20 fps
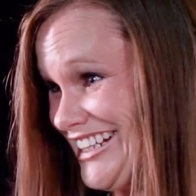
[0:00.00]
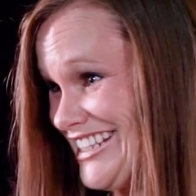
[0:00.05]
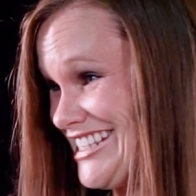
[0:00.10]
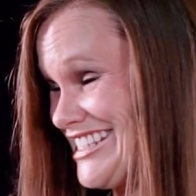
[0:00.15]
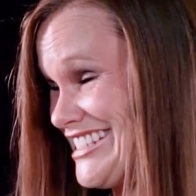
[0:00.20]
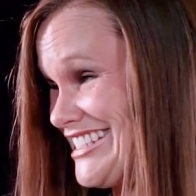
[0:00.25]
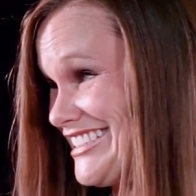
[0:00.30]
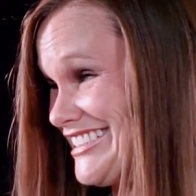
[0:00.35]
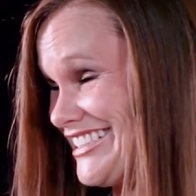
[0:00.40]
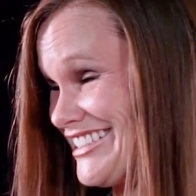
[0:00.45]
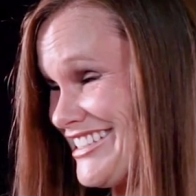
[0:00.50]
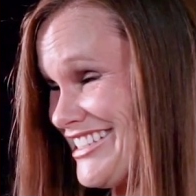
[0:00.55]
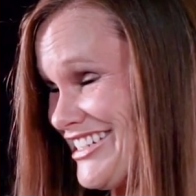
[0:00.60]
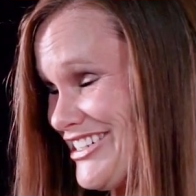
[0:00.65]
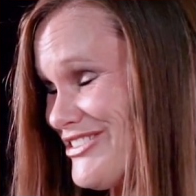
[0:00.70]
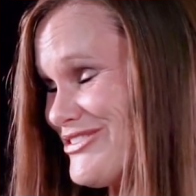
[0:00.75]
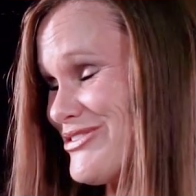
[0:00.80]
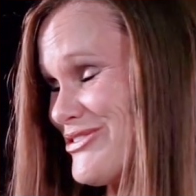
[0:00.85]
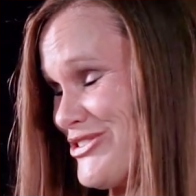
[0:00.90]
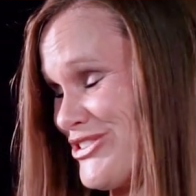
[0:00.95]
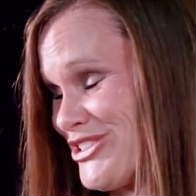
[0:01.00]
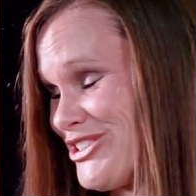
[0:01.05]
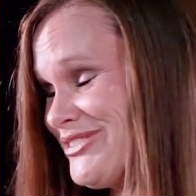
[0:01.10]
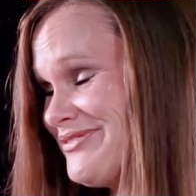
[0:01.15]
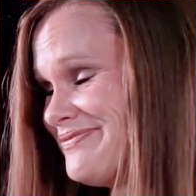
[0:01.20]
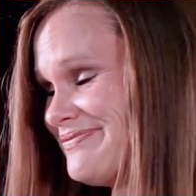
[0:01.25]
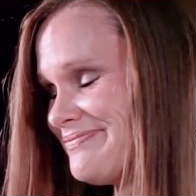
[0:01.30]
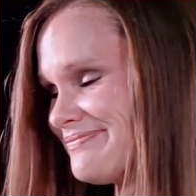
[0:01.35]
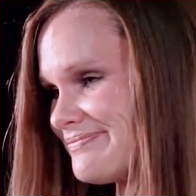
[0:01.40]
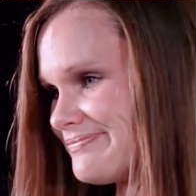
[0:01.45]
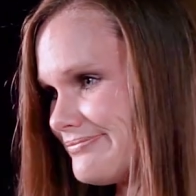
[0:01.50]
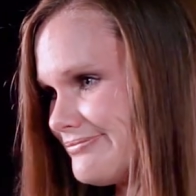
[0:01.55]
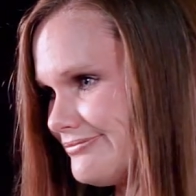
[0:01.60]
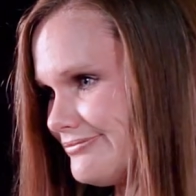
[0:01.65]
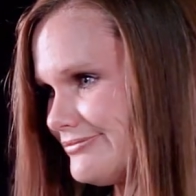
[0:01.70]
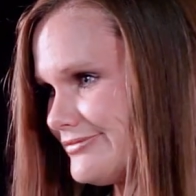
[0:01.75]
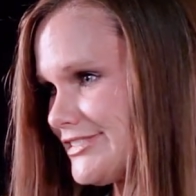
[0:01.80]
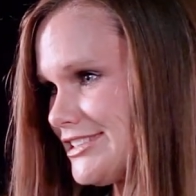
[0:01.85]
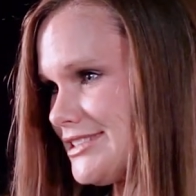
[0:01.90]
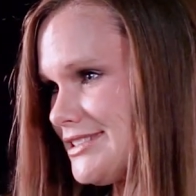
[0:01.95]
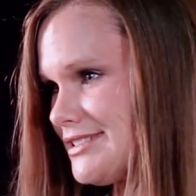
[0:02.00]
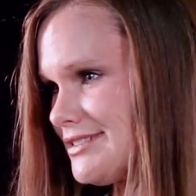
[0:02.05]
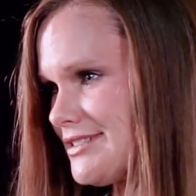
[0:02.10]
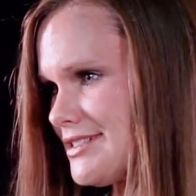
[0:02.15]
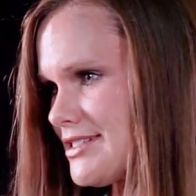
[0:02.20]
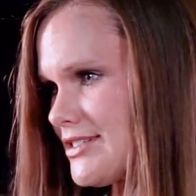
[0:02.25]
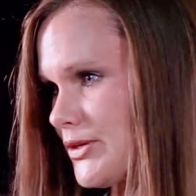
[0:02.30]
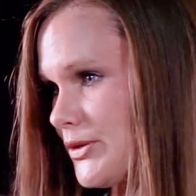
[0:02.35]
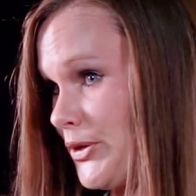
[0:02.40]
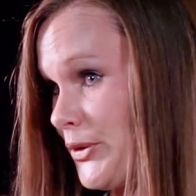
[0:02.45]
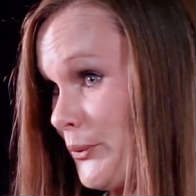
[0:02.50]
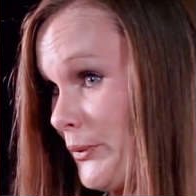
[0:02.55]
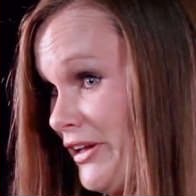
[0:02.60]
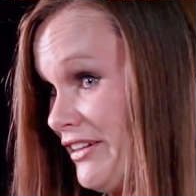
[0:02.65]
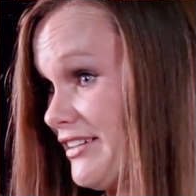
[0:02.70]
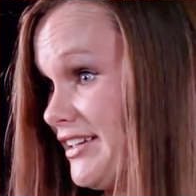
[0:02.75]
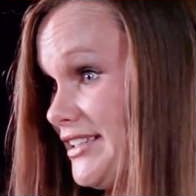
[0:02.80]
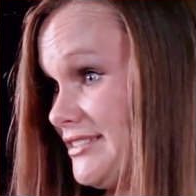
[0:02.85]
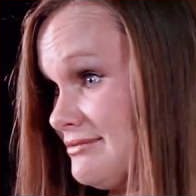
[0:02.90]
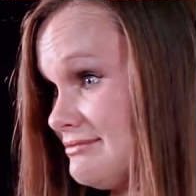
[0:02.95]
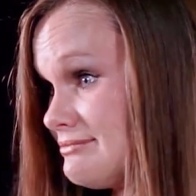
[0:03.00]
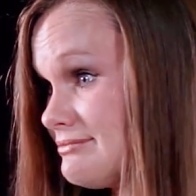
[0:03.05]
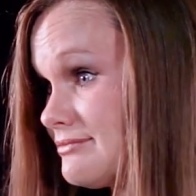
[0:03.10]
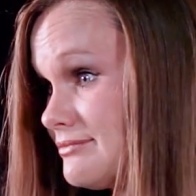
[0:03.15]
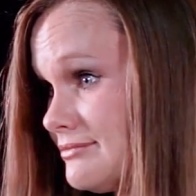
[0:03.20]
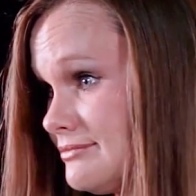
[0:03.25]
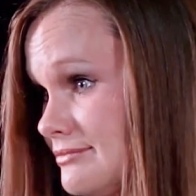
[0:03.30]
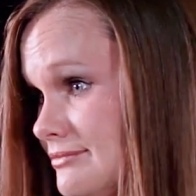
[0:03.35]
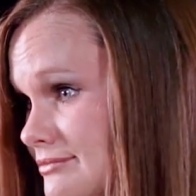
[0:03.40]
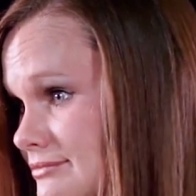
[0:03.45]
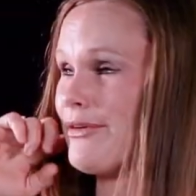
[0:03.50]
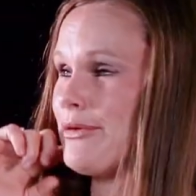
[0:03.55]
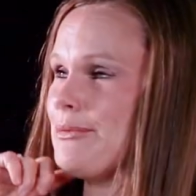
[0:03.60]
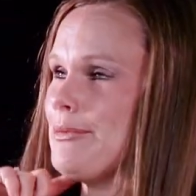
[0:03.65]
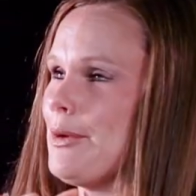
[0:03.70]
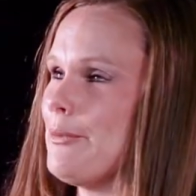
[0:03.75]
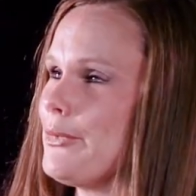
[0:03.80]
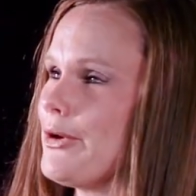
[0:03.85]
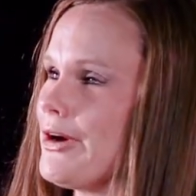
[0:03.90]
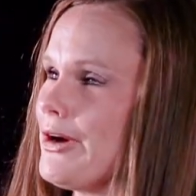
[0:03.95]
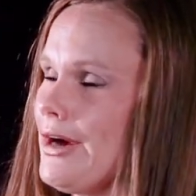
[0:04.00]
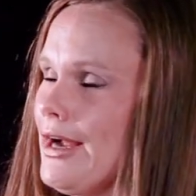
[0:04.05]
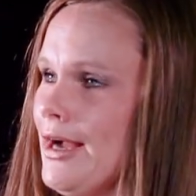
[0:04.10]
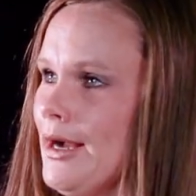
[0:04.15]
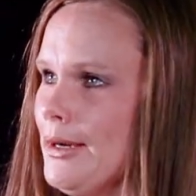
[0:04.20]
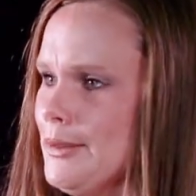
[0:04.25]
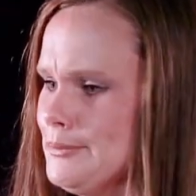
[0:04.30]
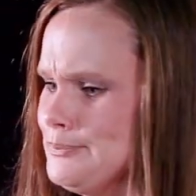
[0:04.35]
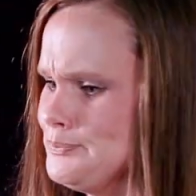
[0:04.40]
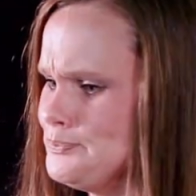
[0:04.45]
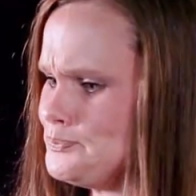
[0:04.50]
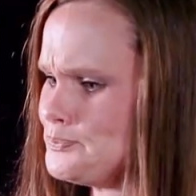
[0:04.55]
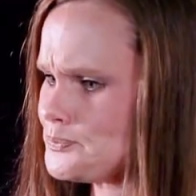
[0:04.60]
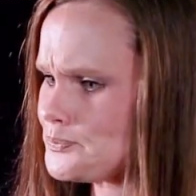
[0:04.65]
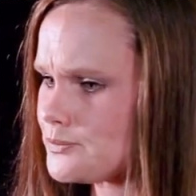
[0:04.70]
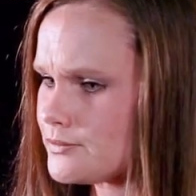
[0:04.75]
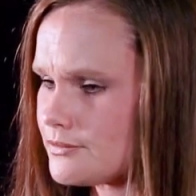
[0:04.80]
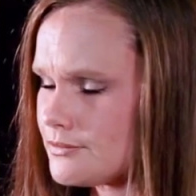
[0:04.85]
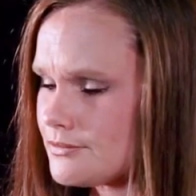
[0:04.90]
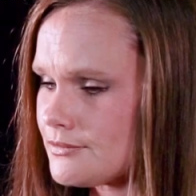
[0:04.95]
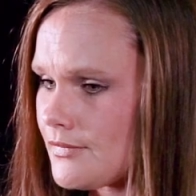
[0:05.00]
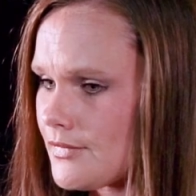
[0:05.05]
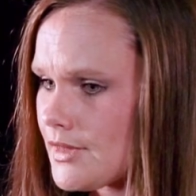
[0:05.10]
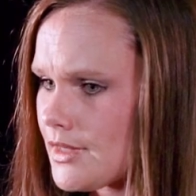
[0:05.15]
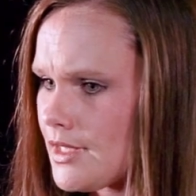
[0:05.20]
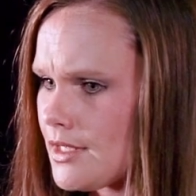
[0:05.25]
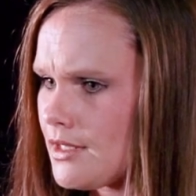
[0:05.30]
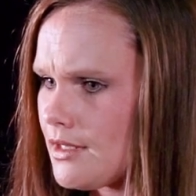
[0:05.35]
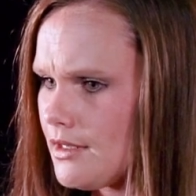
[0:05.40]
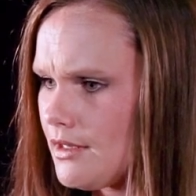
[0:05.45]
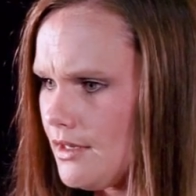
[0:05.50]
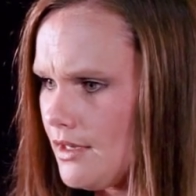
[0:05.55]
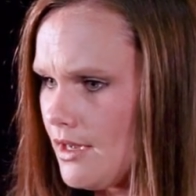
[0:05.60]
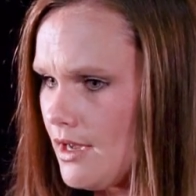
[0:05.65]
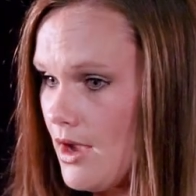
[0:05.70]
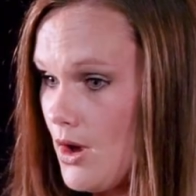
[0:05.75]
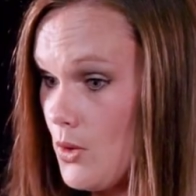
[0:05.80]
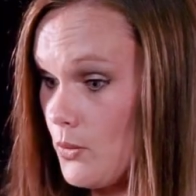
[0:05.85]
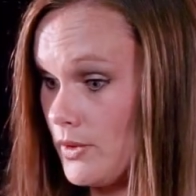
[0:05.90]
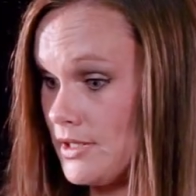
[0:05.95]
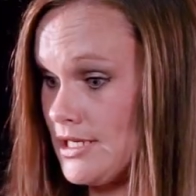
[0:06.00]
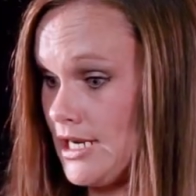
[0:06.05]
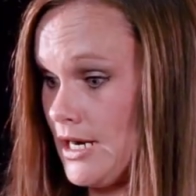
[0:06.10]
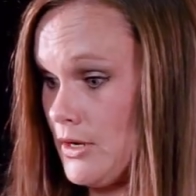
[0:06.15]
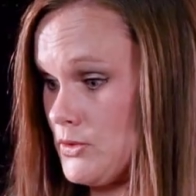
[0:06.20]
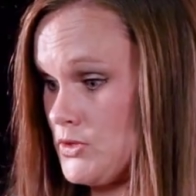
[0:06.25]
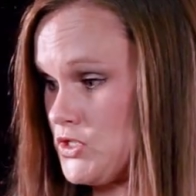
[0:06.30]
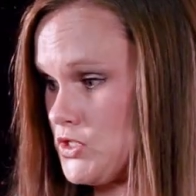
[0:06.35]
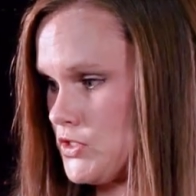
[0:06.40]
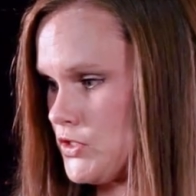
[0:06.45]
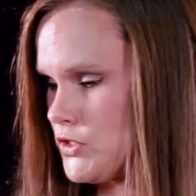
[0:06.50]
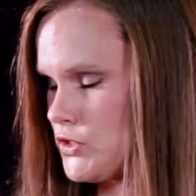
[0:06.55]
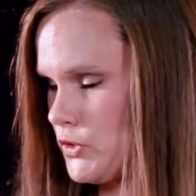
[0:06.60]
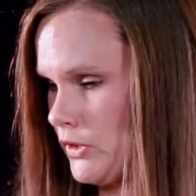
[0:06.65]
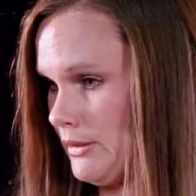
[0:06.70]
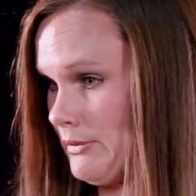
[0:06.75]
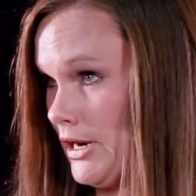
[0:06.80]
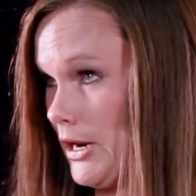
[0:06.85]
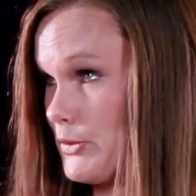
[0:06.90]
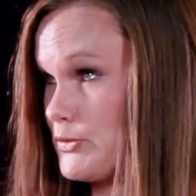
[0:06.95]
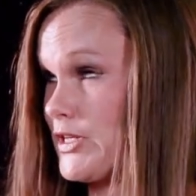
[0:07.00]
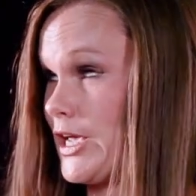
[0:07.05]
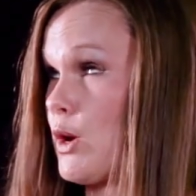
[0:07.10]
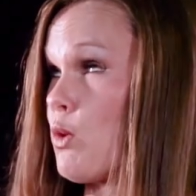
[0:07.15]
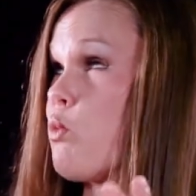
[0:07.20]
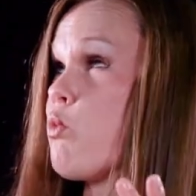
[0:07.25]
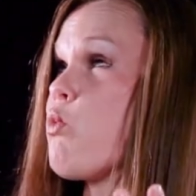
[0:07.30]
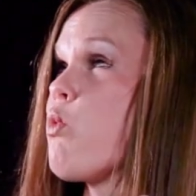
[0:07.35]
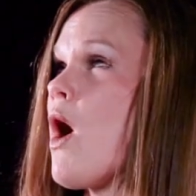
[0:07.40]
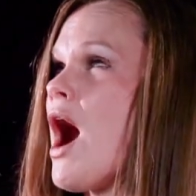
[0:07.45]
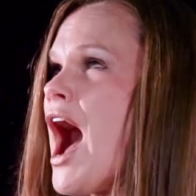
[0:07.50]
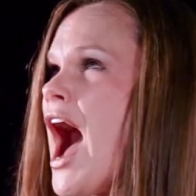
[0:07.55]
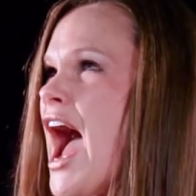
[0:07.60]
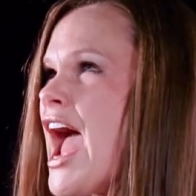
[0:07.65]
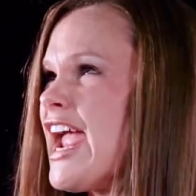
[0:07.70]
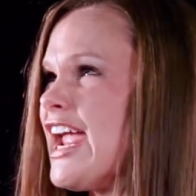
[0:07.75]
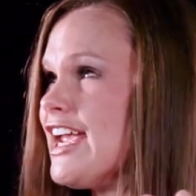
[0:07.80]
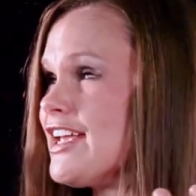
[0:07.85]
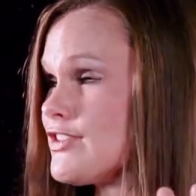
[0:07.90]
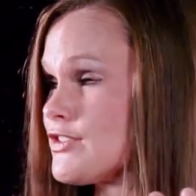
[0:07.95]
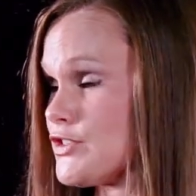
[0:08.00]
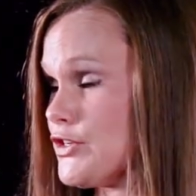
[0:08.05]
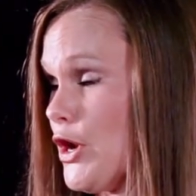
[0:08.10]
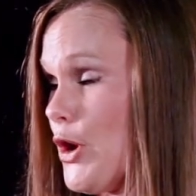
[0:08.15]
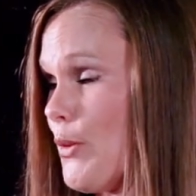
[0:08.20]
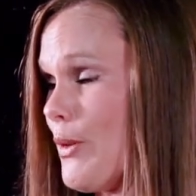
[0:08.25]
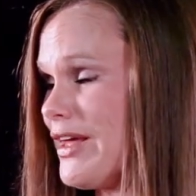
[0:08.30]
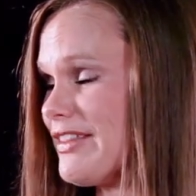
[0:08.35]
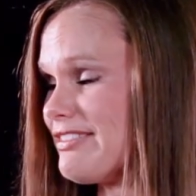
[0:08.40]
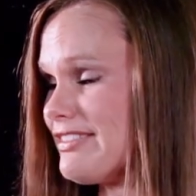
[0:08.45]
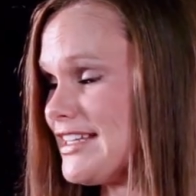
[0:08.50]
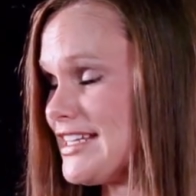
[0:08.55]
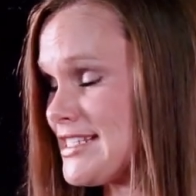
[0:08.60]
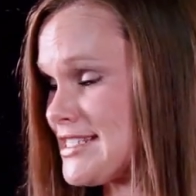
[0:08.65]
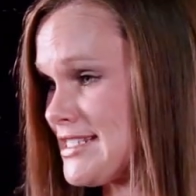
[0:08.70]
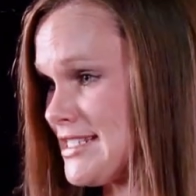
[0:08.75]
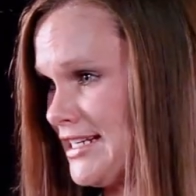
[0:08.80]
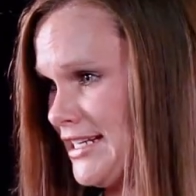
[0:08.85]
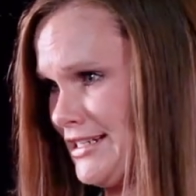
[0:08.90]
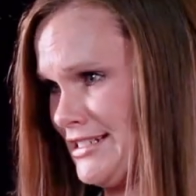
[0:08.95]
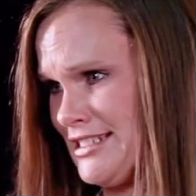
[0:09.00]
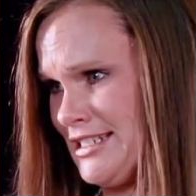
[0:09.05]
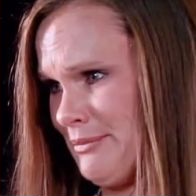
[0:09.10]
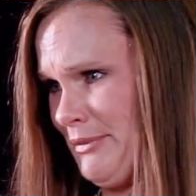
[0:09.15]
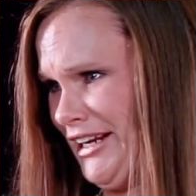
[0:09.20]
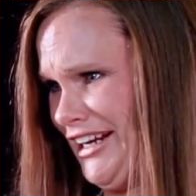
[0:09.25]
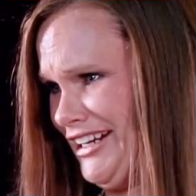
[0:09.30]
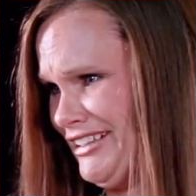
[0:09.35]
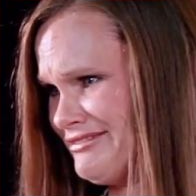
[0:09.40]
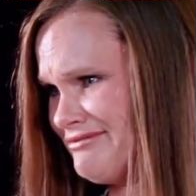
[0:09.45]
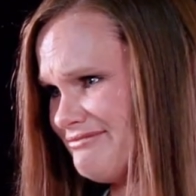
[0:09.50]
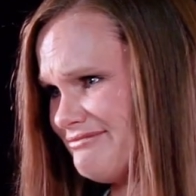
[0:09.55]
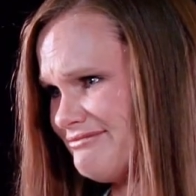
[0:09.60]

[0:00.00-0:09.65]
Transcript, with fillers: it's it's huge. So you're willing. I remember um, one day I was just screaming. I was like, "Why is no one listening to me?"